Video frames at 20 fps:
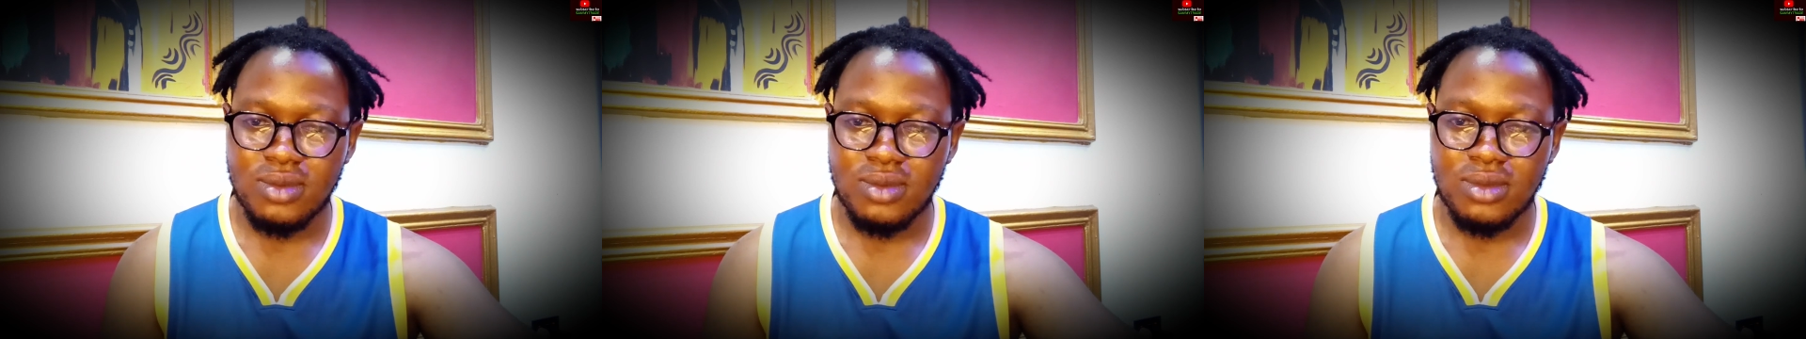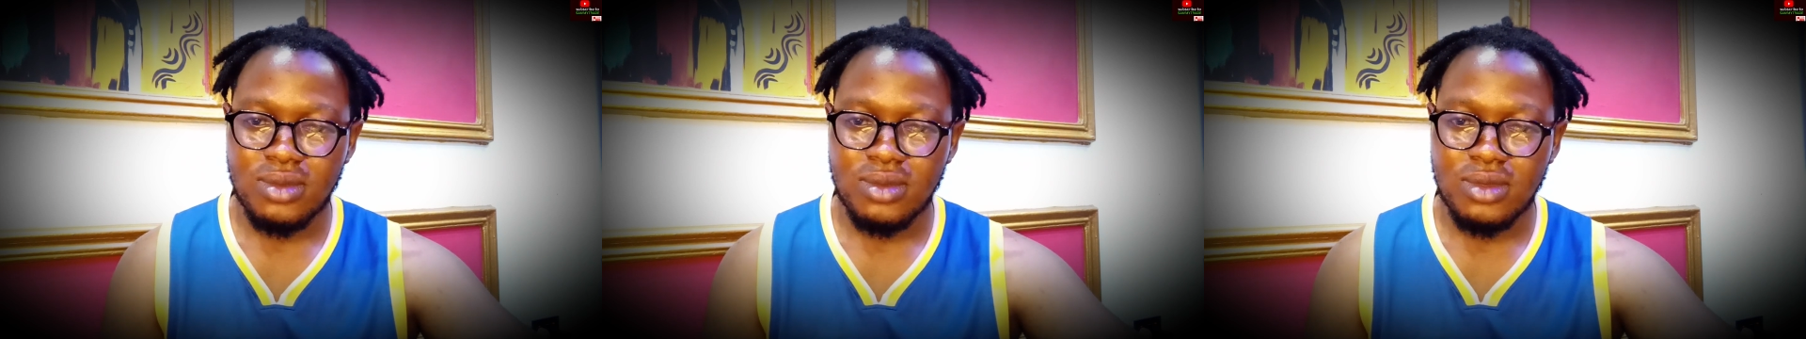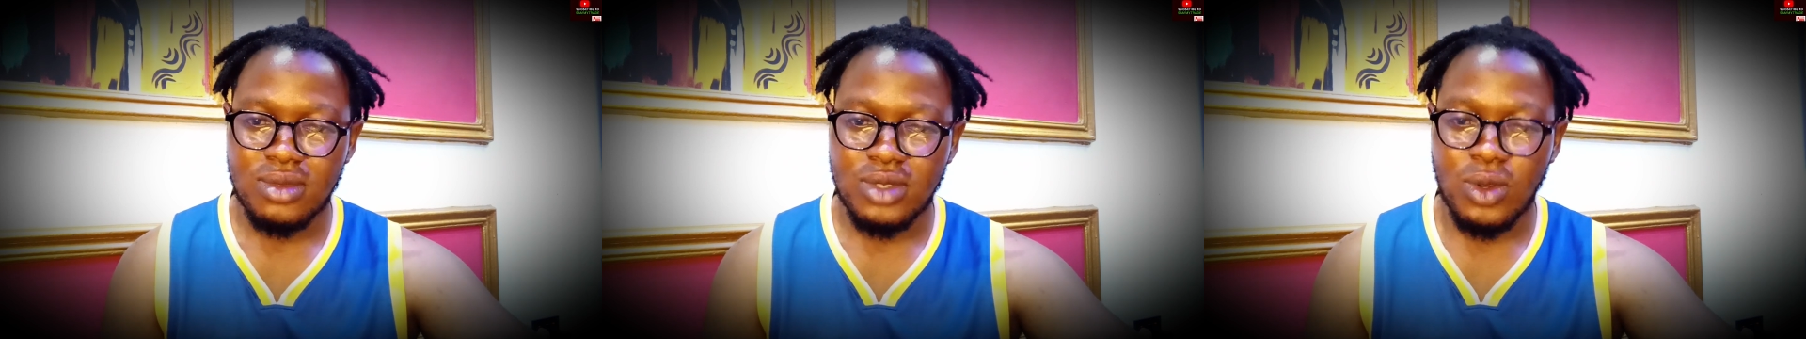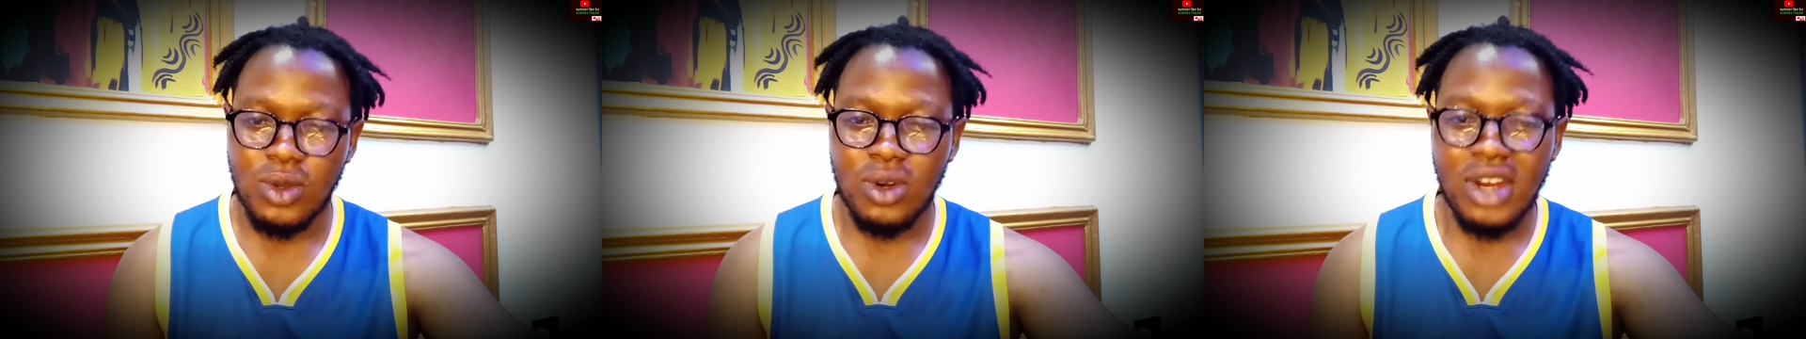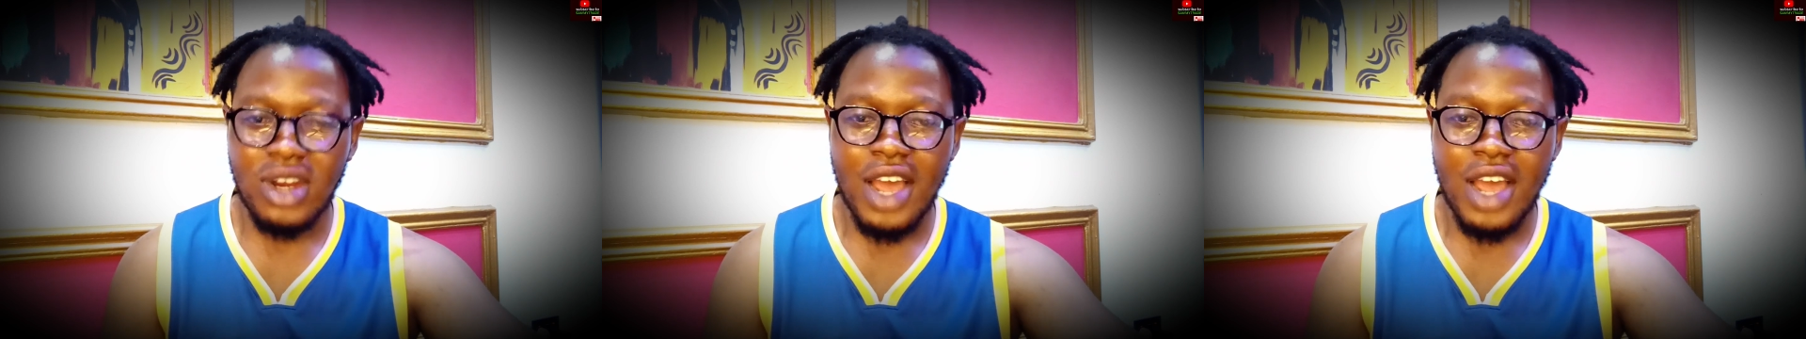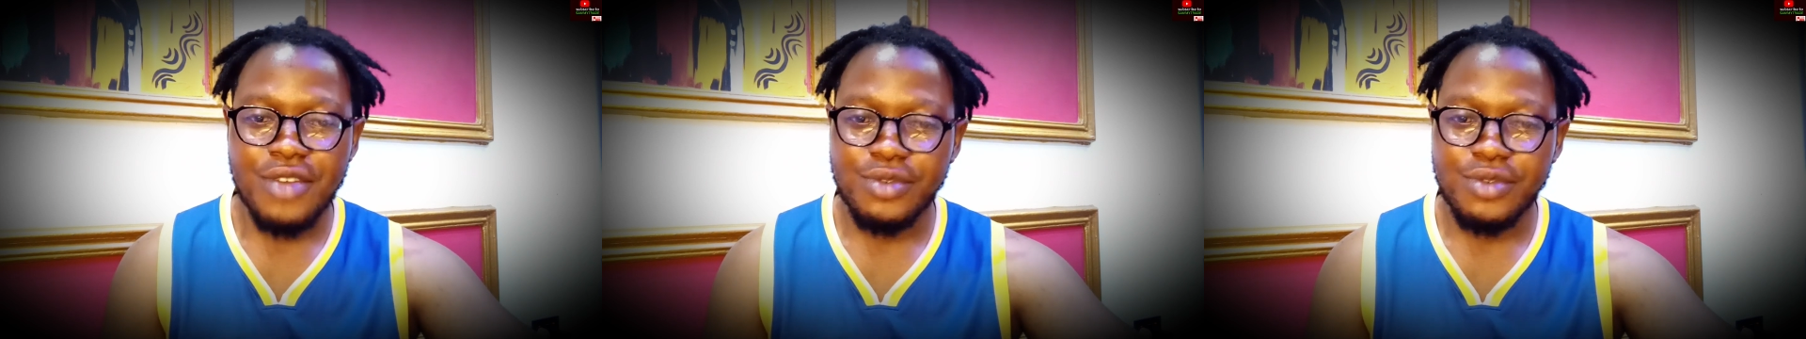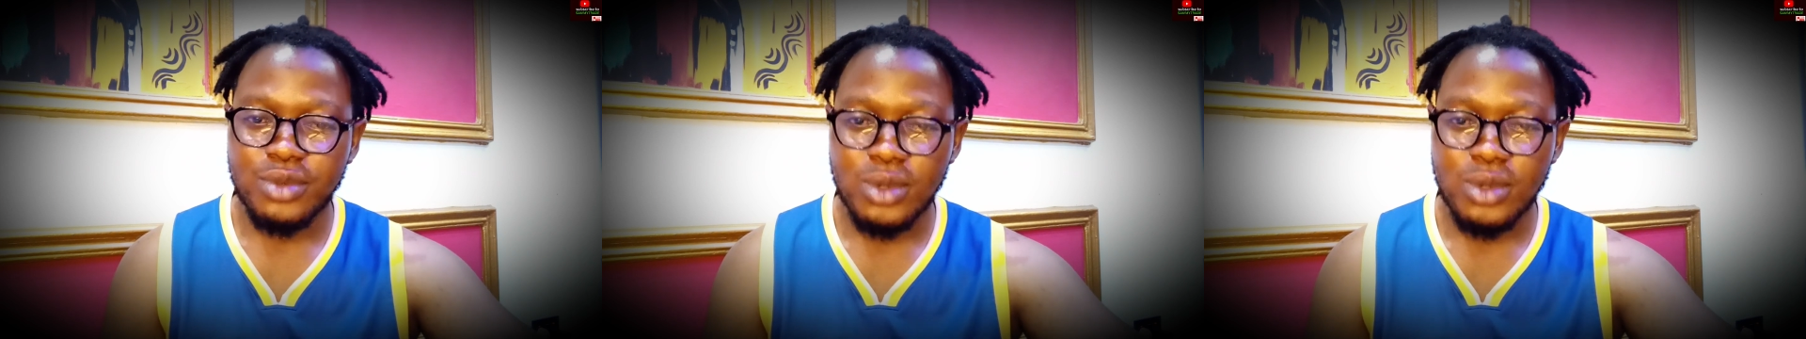Your life
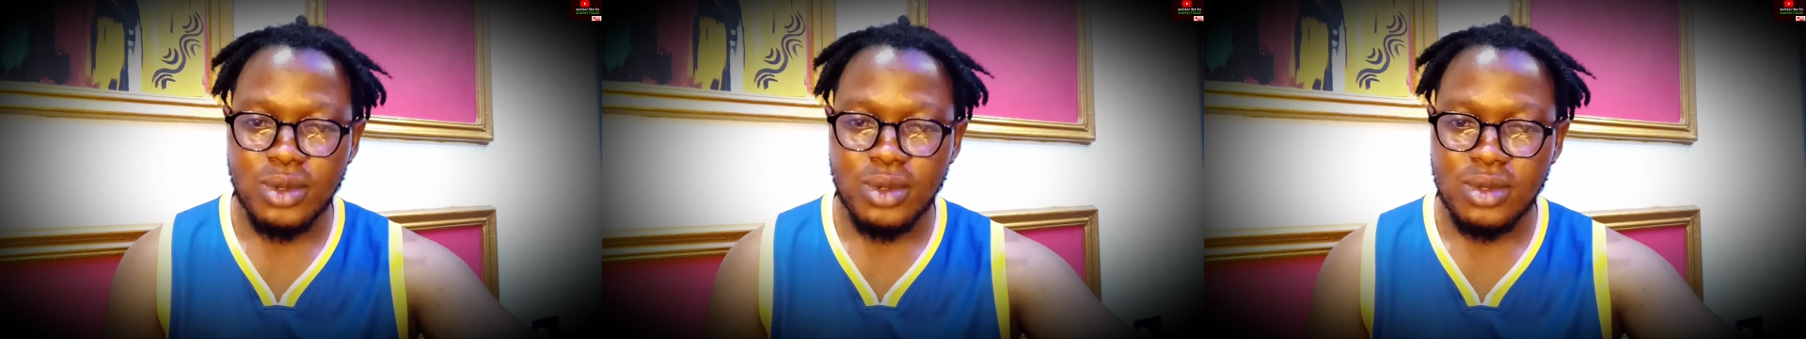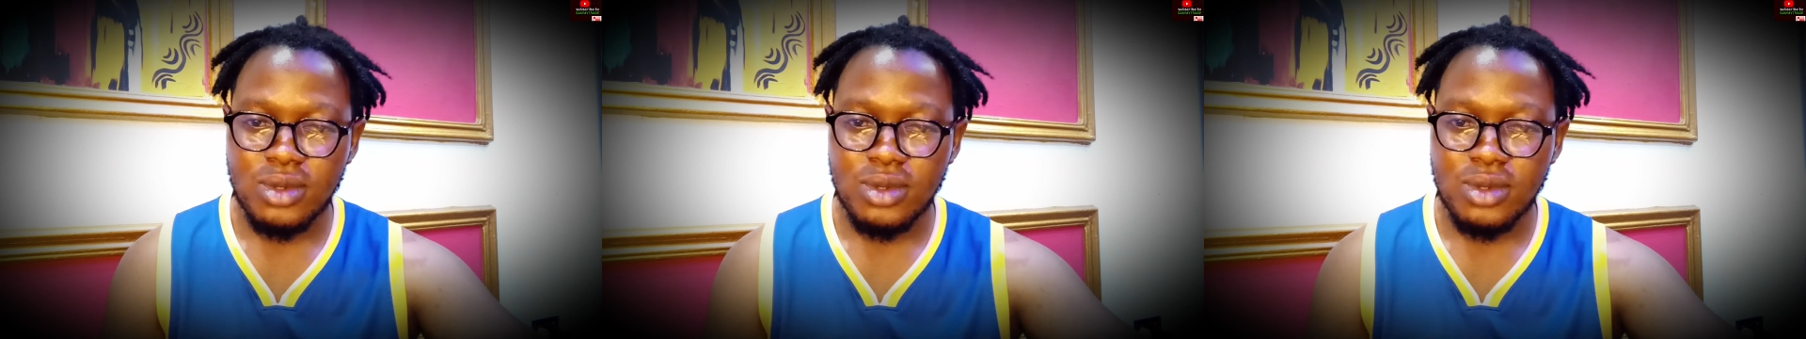rules